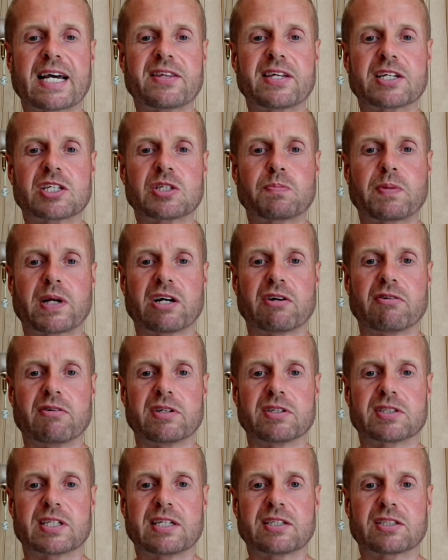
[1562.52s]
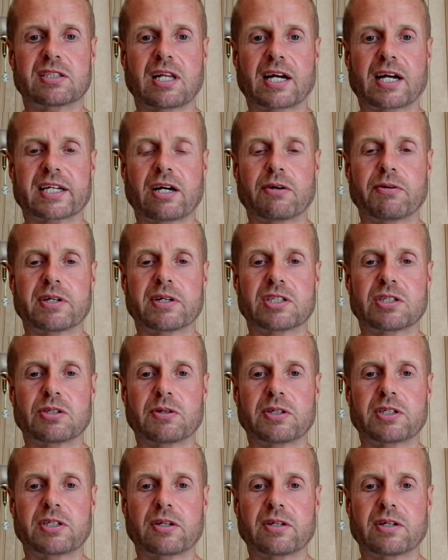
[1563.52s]
death experiences, like going
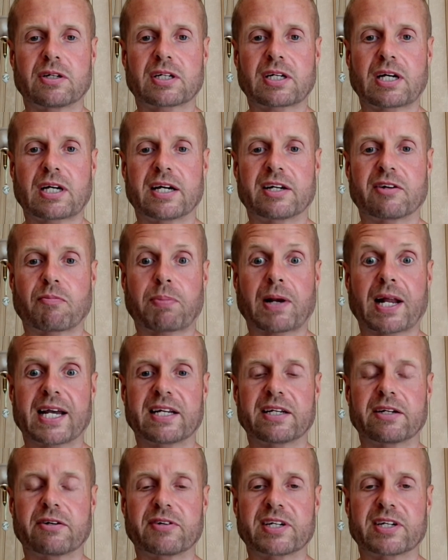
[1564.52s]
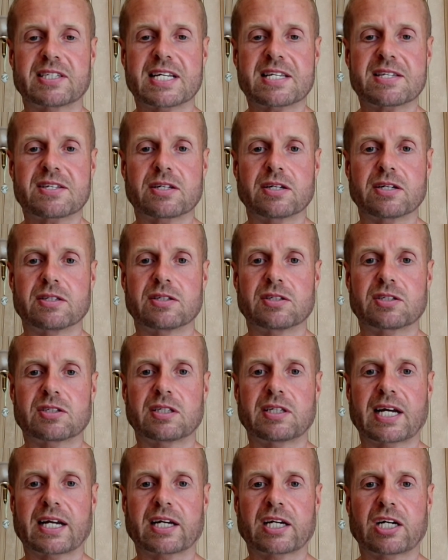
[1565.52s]
to another kind of plane of
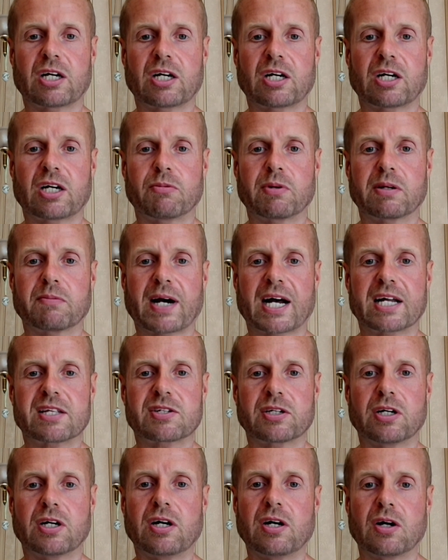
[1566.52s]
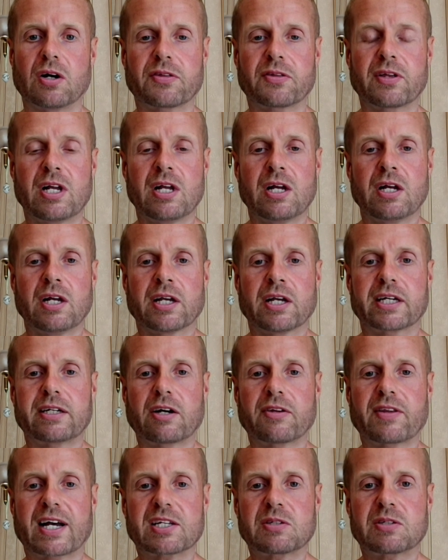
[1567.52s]
existence and then coming back to Earth you
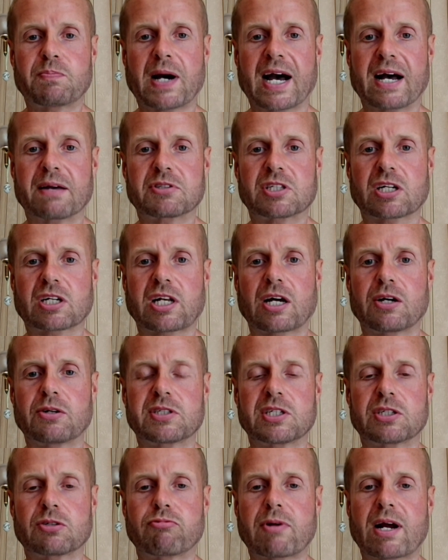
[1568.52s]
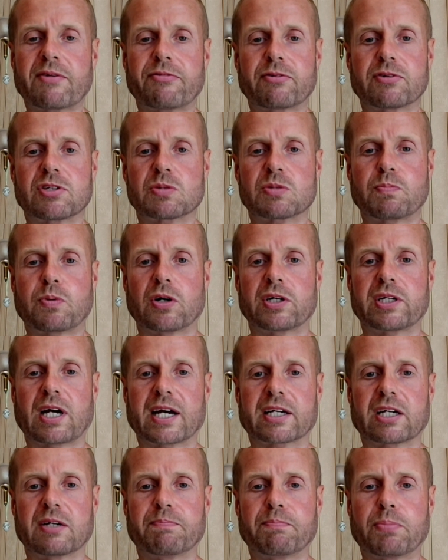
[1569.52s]
know that's perhaps the closest reference point
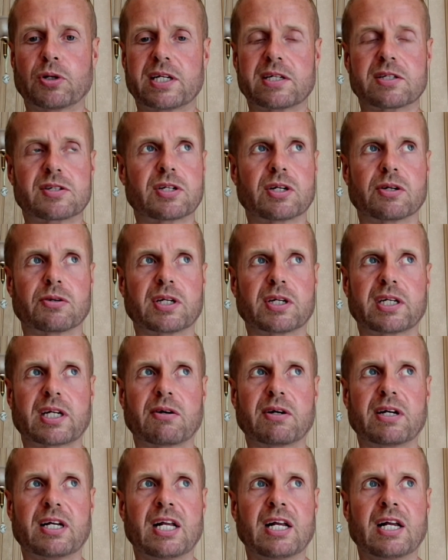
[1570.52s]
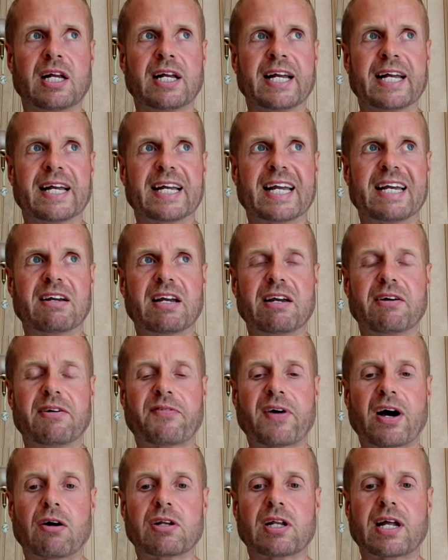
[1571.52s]
I could put it to. You know, it,
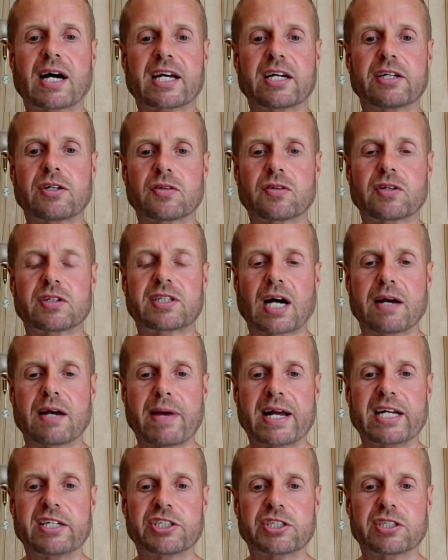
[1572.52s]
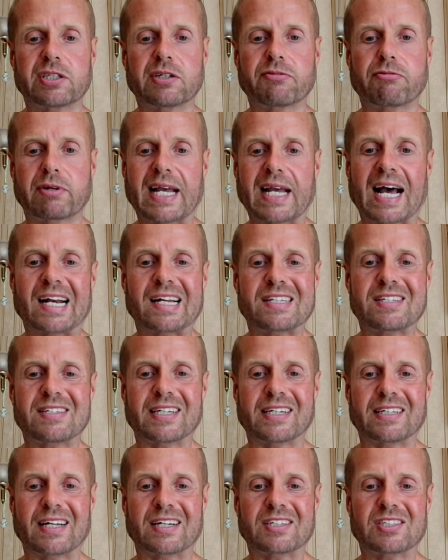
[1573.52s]
it, felt like another dimension of
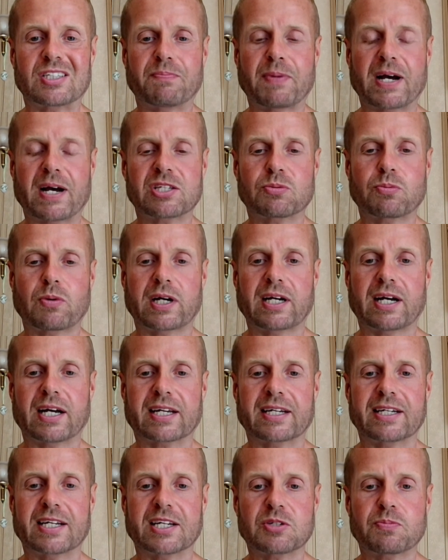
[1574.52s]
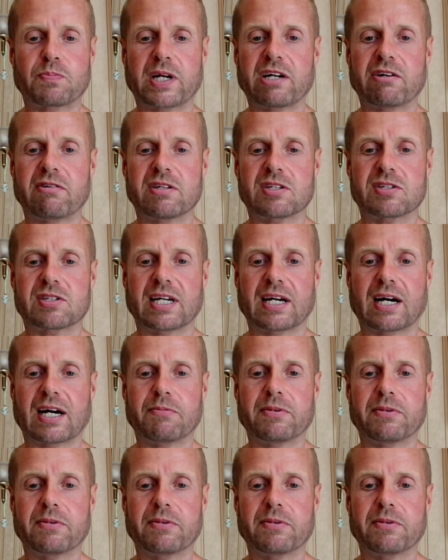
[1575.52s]
reality. That's the best way I can experience it.